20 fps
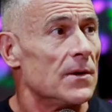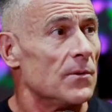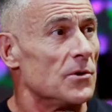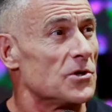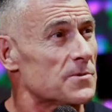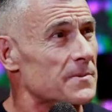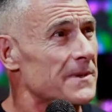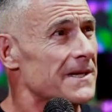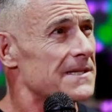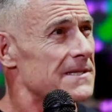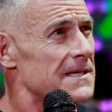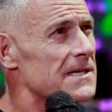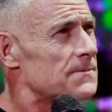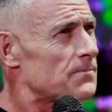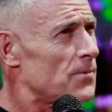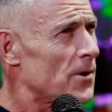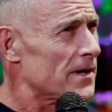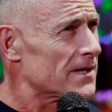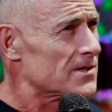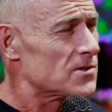which means these
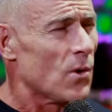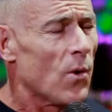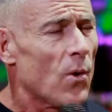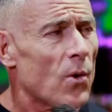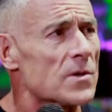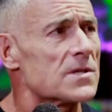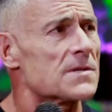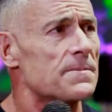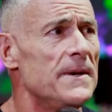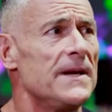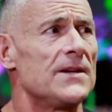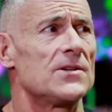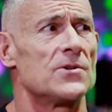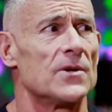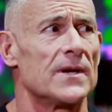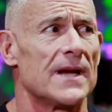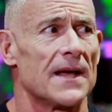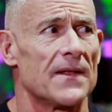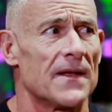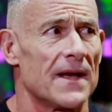products all speak
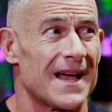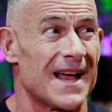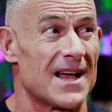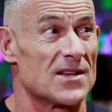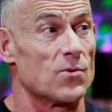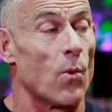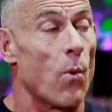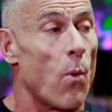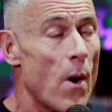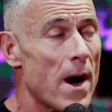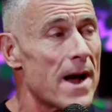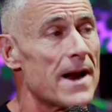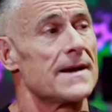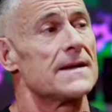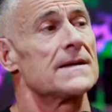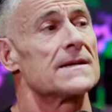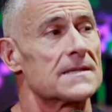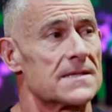together as one